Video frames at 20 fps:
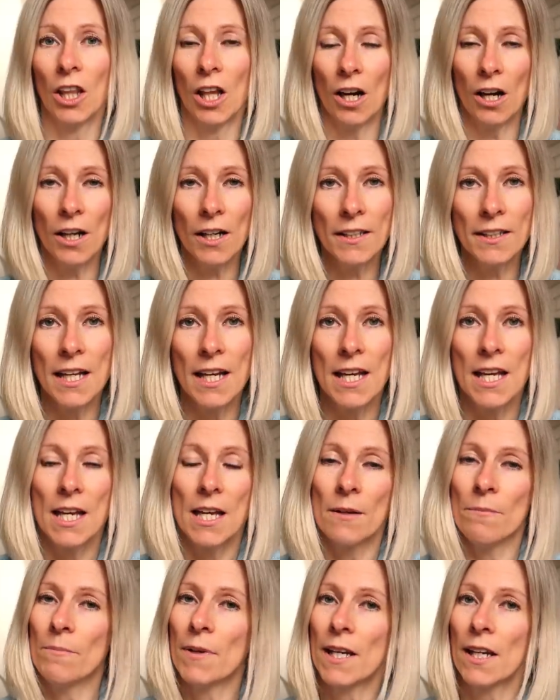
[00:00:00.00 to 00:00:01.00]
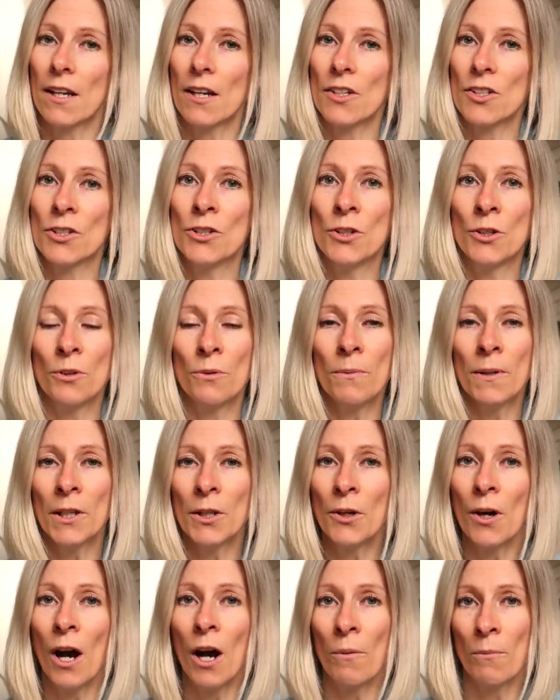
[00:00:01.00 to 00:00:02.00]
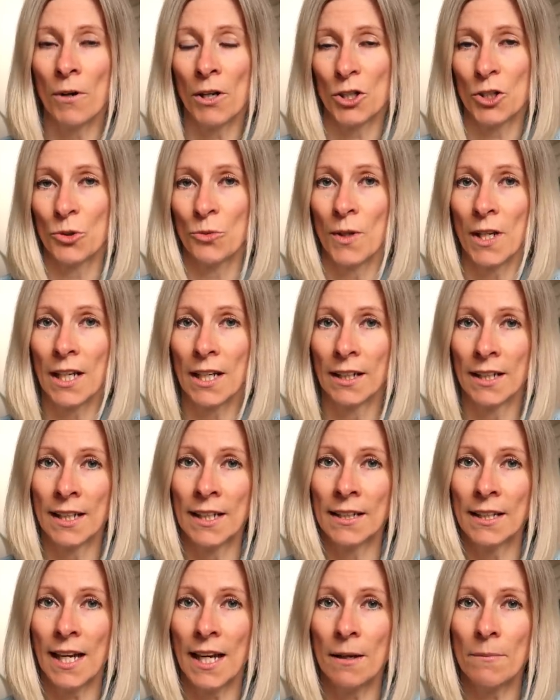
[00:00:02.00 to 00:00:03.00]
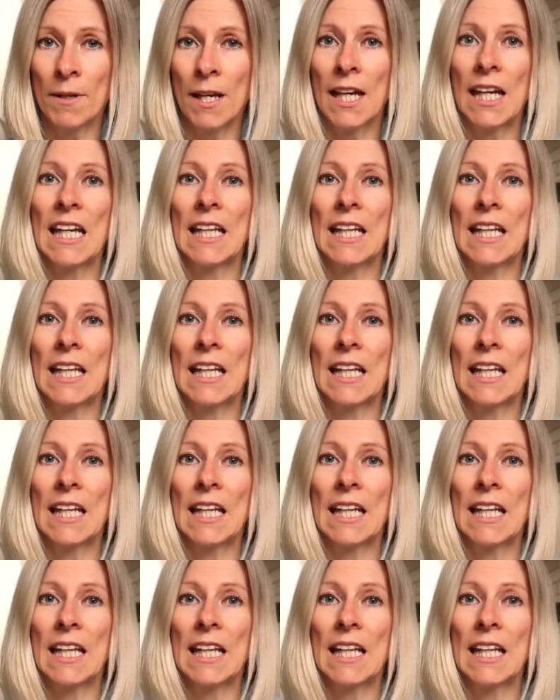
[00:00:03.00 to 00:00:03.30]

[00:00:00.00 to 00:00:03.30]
lot because no matter how much we clean them,